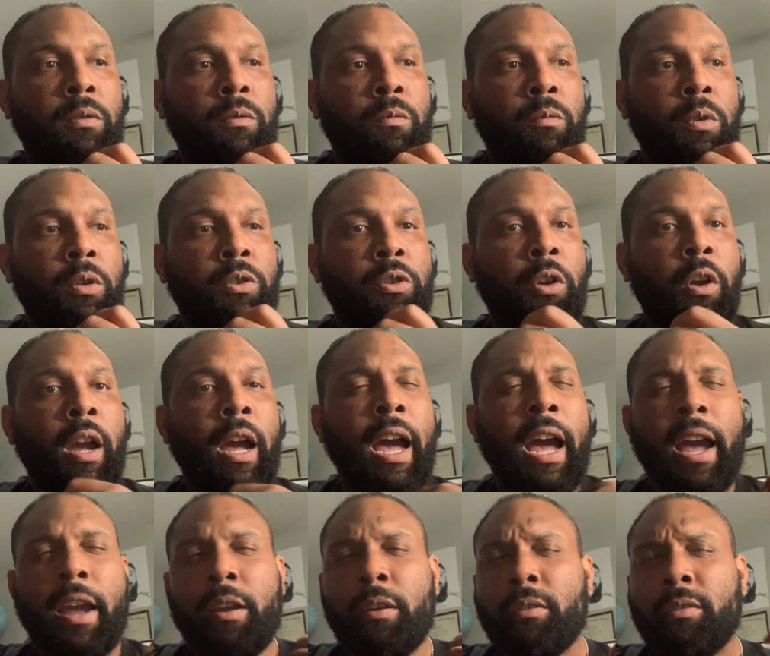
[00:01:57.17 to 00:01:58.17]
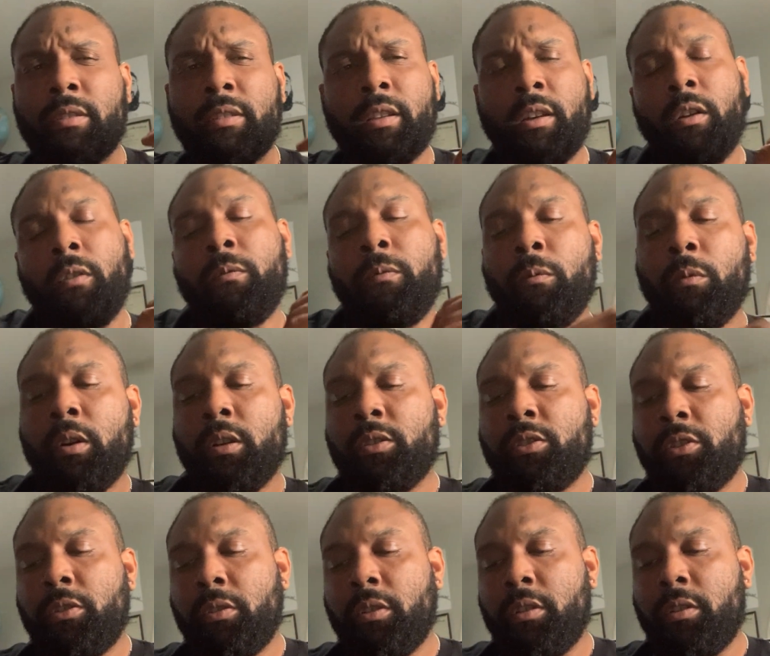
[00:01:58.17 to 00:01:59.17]
what your higher self
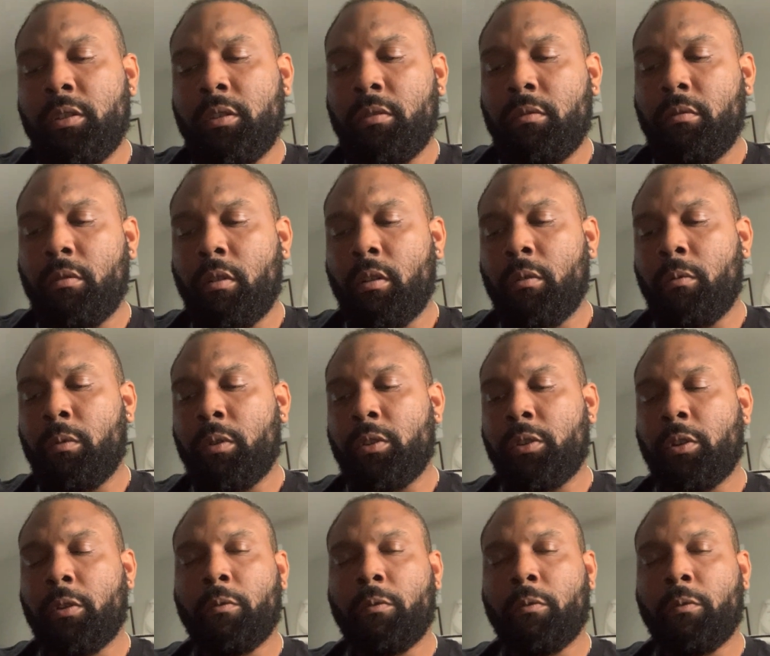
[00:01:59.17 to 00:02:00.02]
wants you to do, or what you're